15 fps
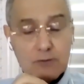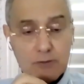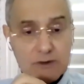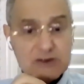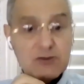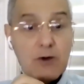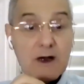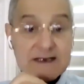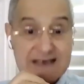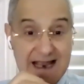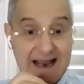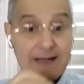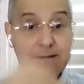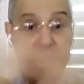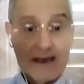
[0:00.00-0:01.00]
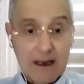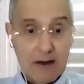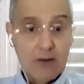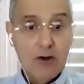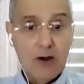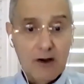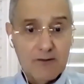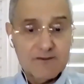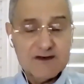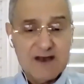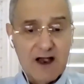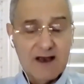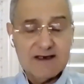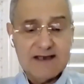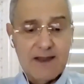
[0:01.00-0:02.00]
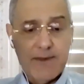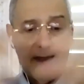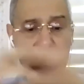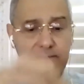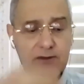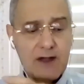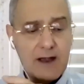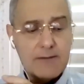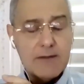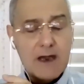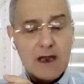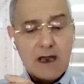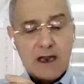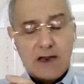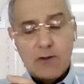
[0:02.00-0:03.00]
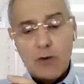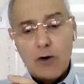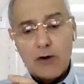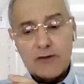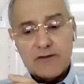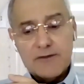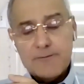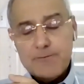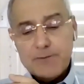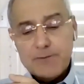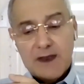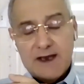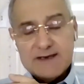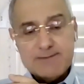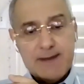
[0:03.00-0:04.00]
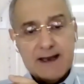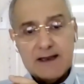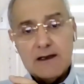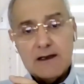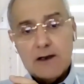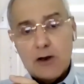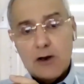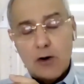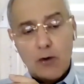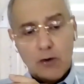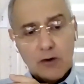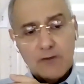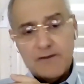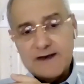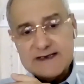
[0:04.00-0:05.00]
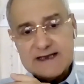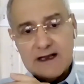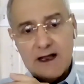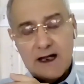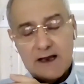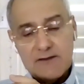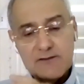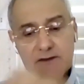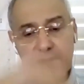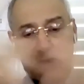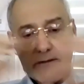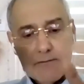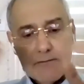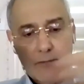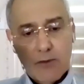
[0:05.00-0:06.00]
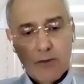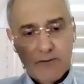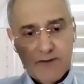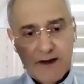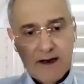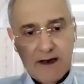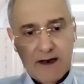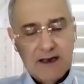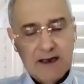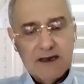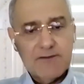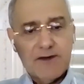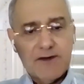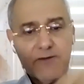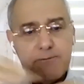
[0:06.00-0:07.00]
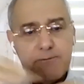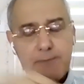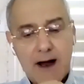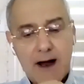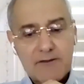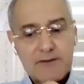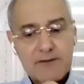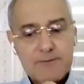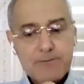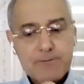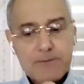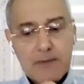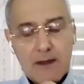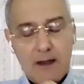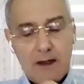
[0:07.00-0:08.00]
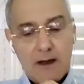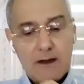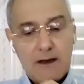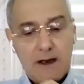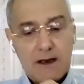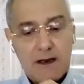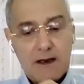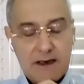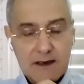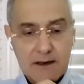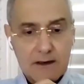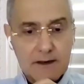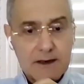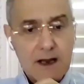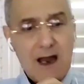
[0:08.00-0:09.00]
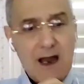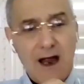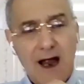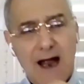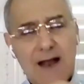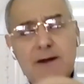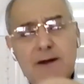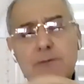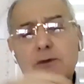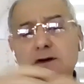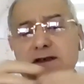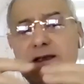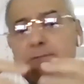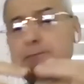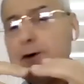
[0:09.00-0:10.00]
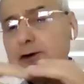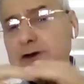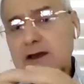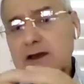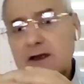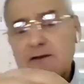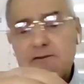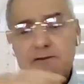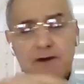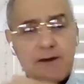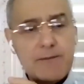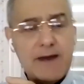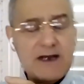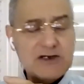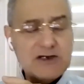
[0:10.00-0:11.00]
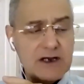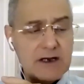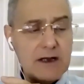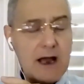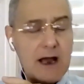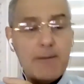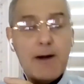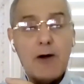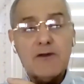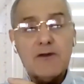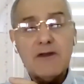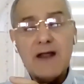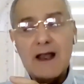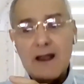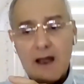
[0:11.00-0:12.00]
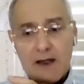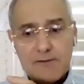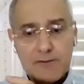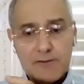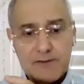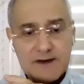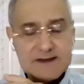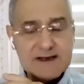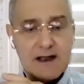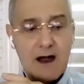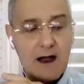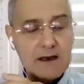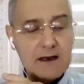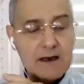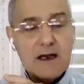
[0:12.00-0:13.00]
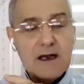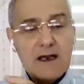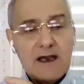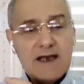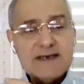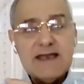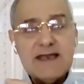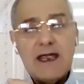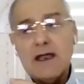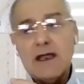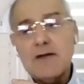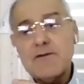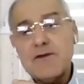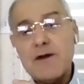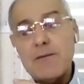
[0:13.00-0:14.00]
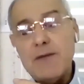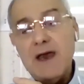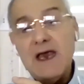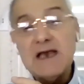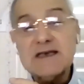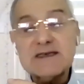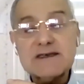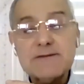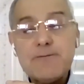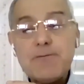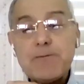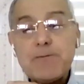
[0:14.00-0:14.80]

which was the capital of science at that time. He spent all of his life moving in different parts in Iran. And the most important information about the life of this guy is taken from his